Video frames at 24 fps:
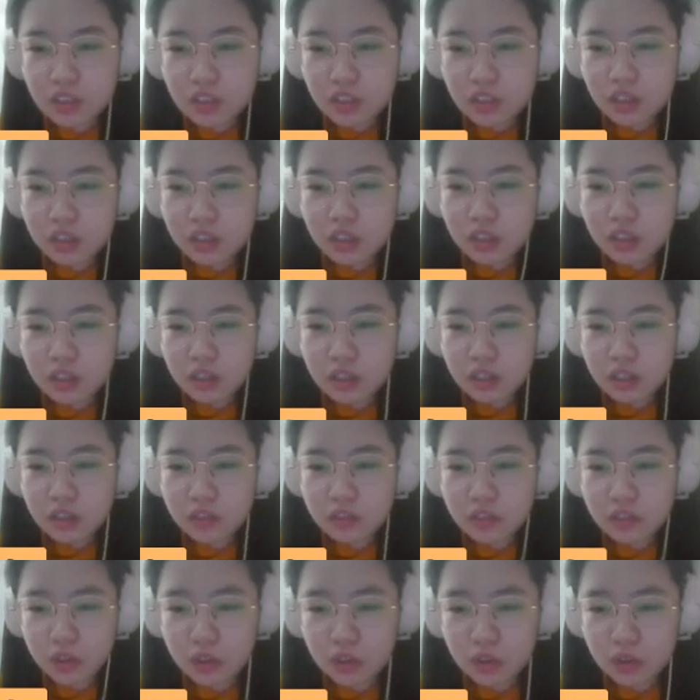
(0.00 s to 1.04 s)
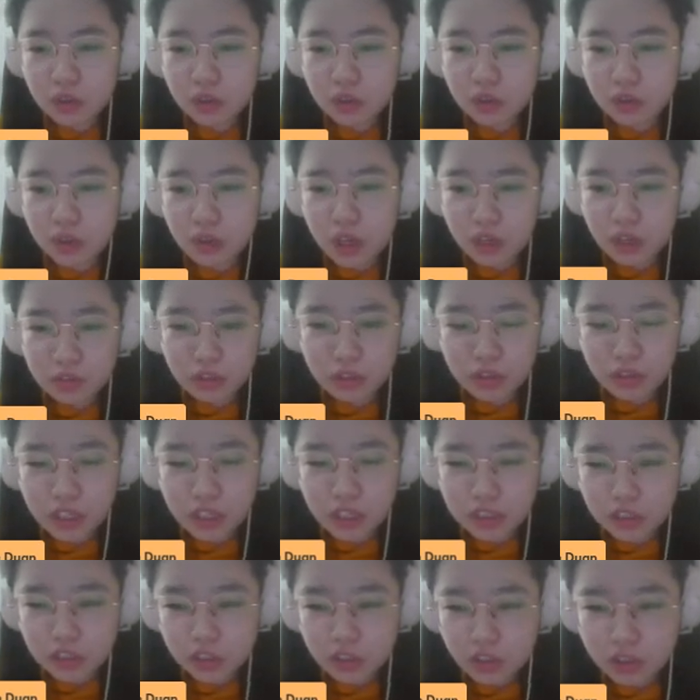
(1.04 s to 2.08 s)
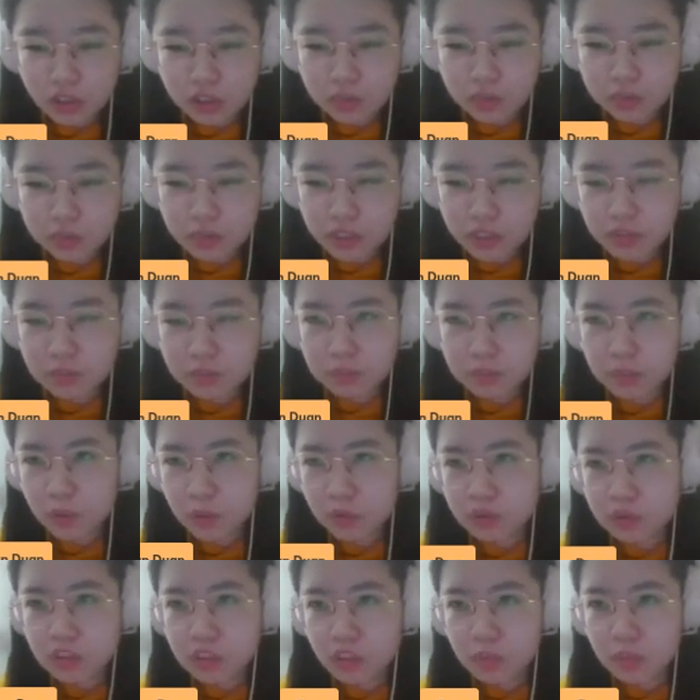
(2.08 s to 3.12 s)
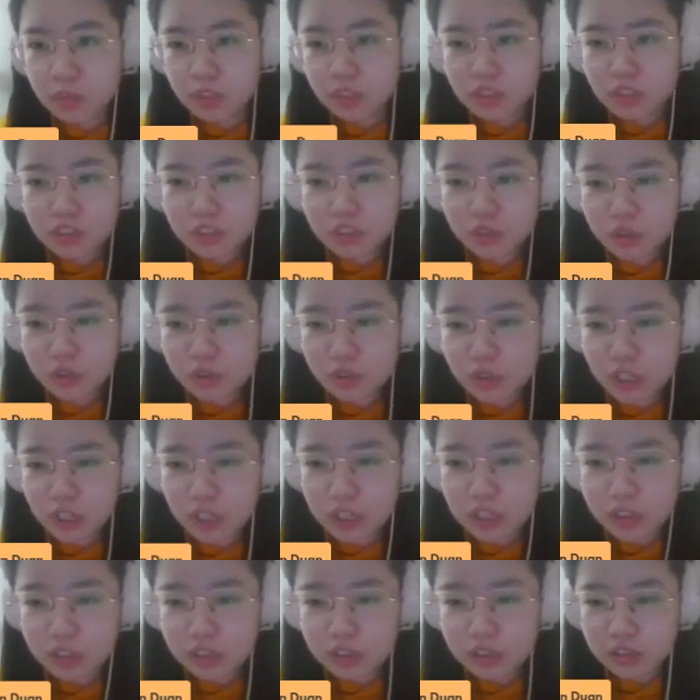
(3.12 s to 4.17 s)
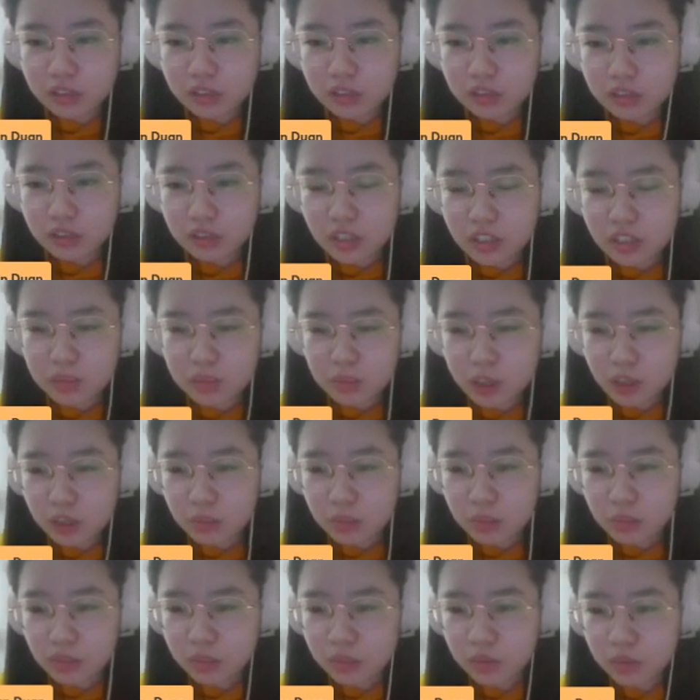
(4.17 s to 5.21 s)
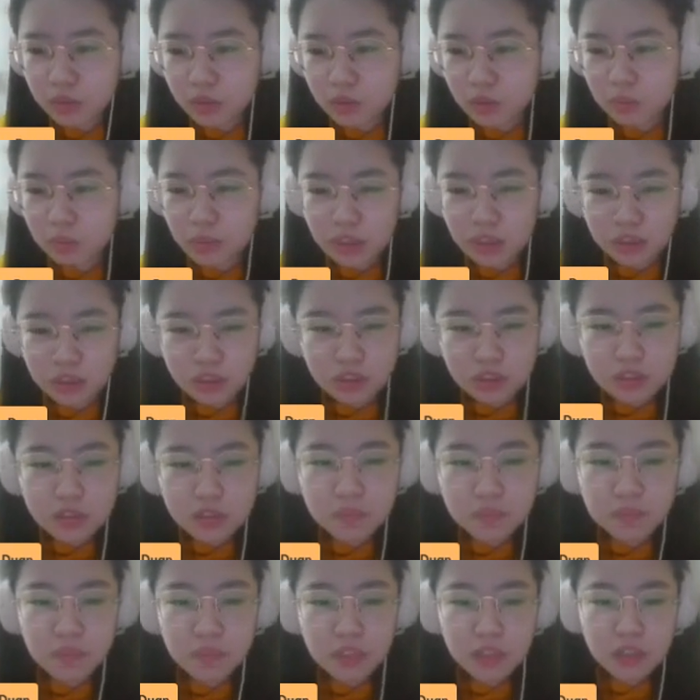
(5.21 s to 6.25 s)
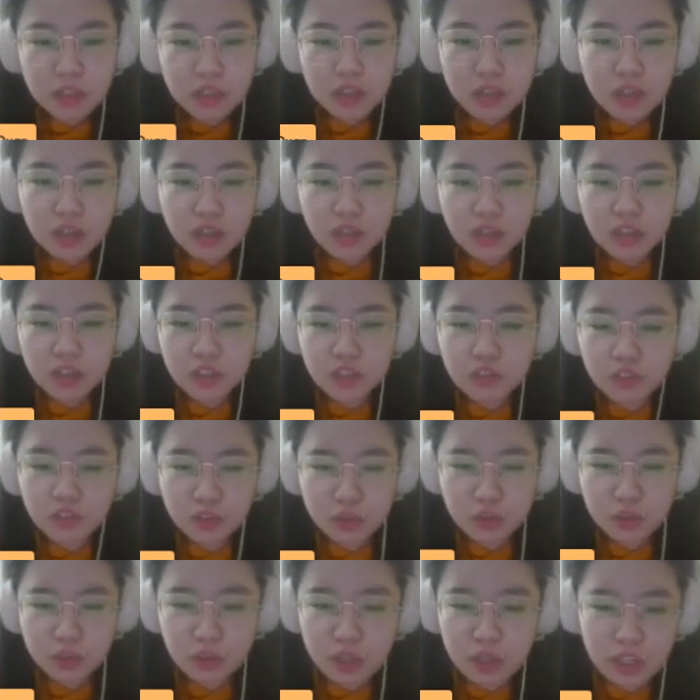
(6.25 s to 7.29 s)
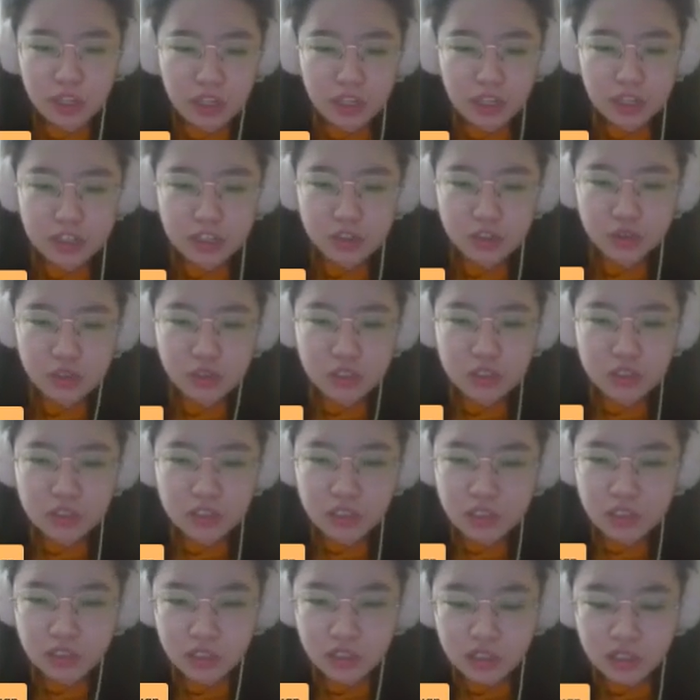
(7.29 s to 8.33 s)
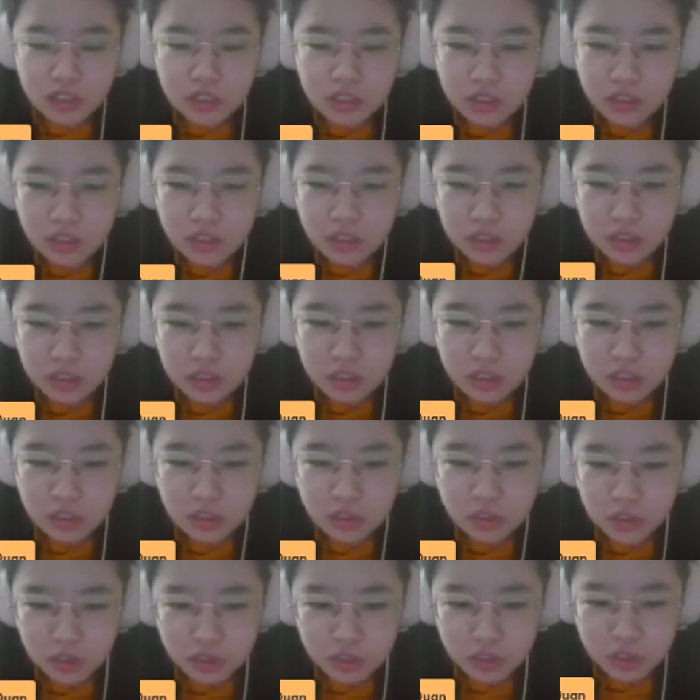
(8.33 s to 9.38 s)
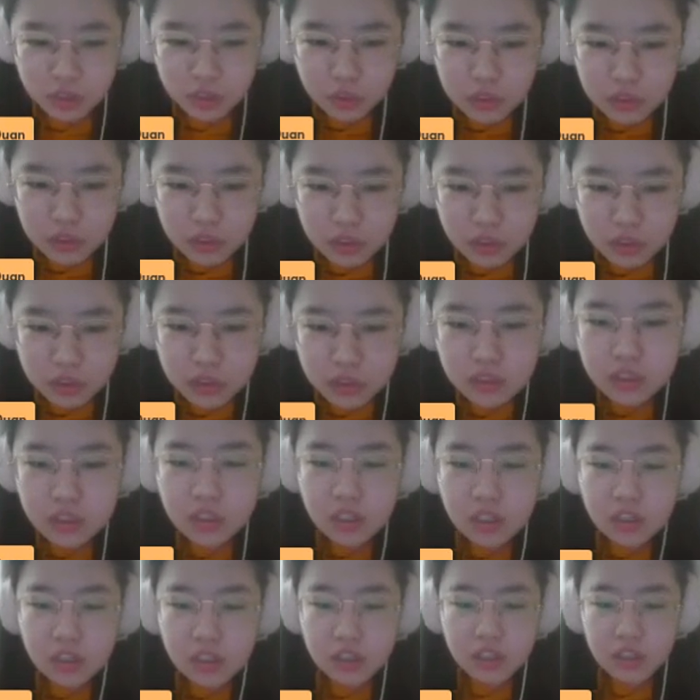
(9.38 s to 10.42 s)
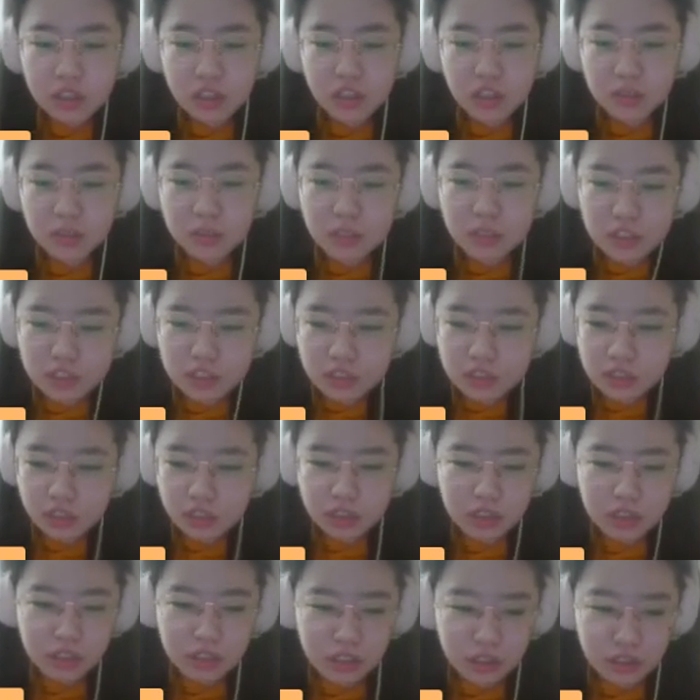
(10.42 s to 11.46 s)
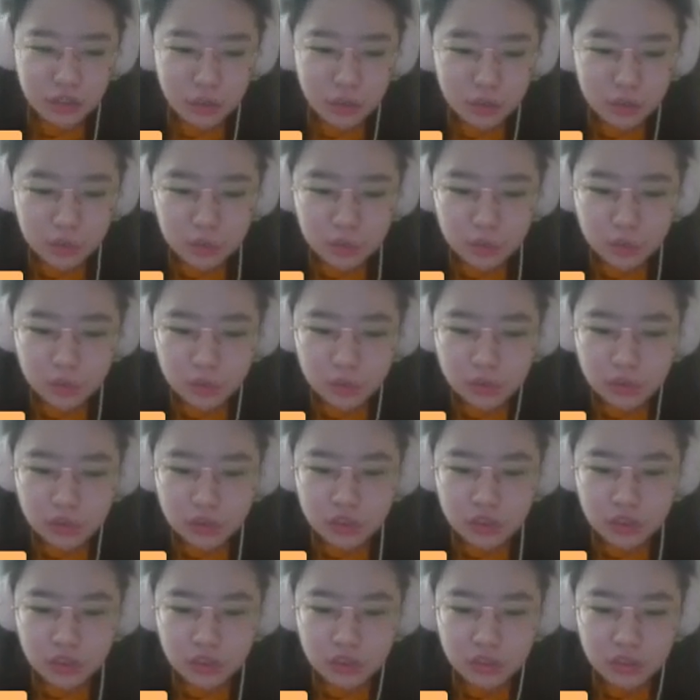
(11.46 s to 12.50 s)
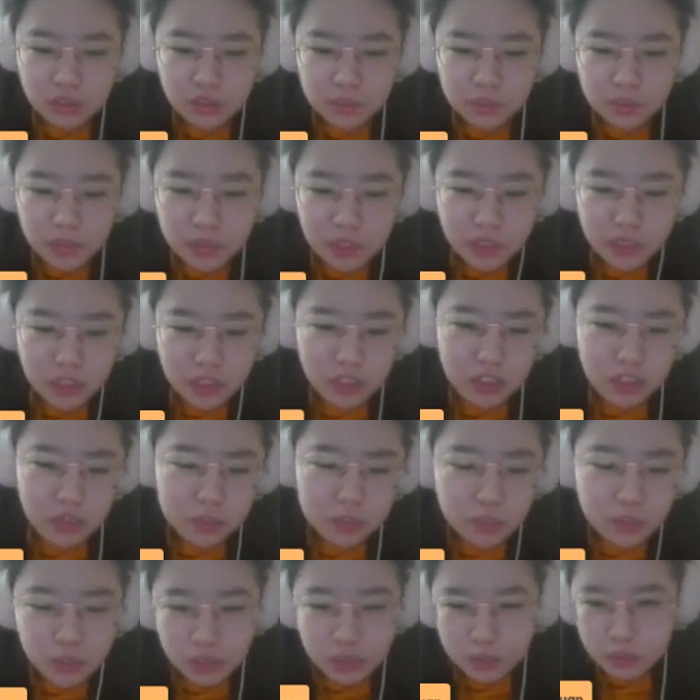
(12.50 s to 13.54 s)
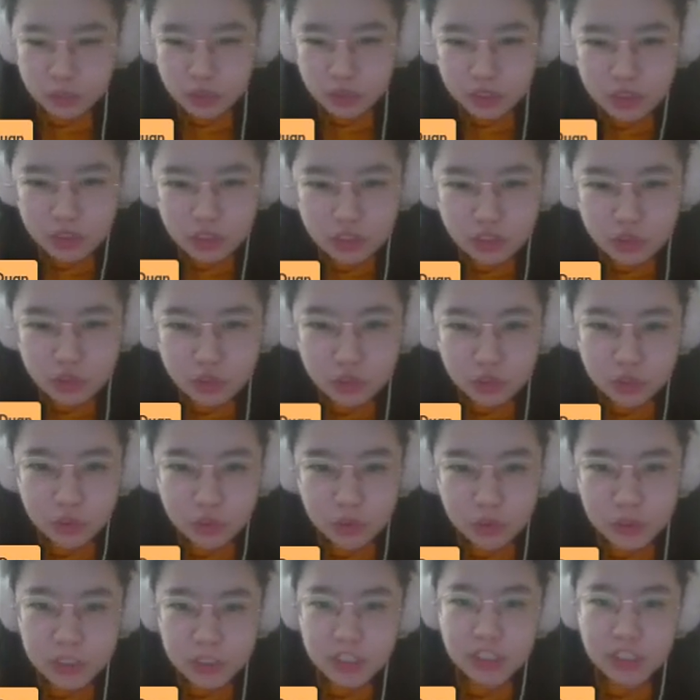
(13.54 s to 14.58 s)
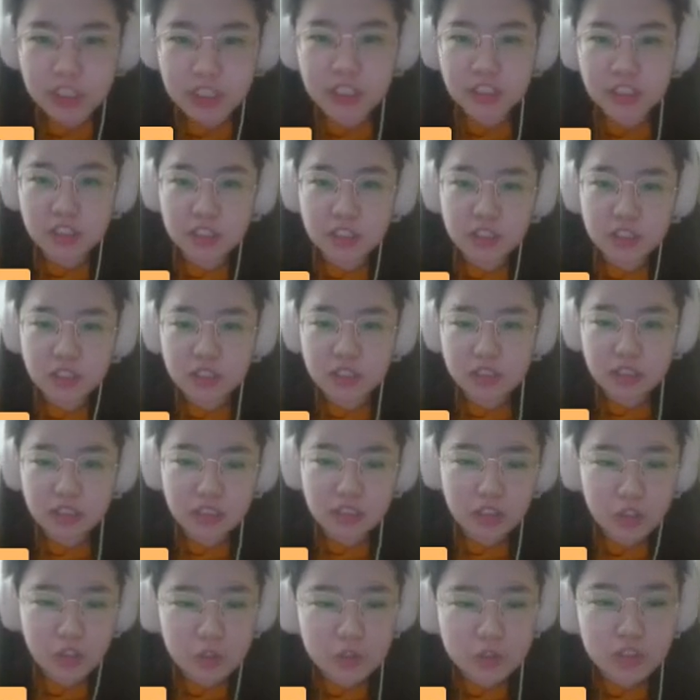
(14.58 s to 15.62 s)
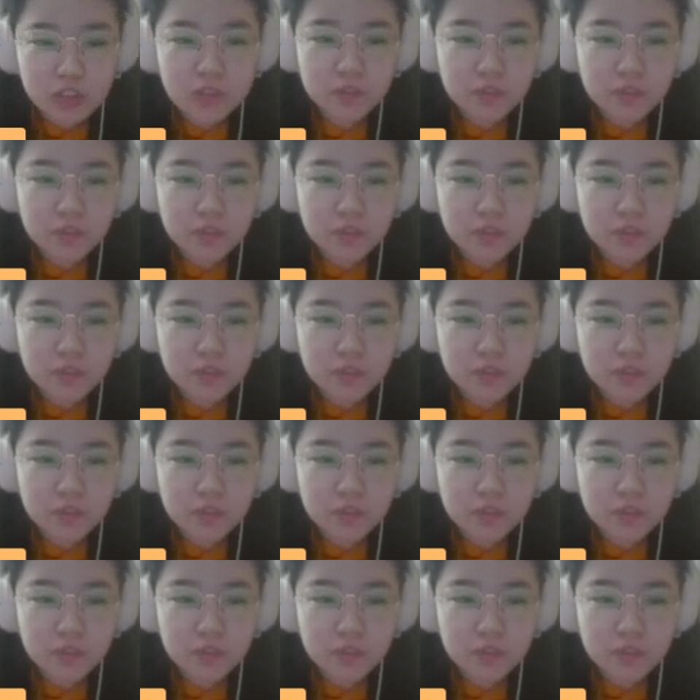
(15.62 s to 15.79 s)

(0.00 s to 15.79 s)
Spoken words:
for our catalog in both computational and experimental methods. If you are interested in the further results, please go to the preprint to see the details.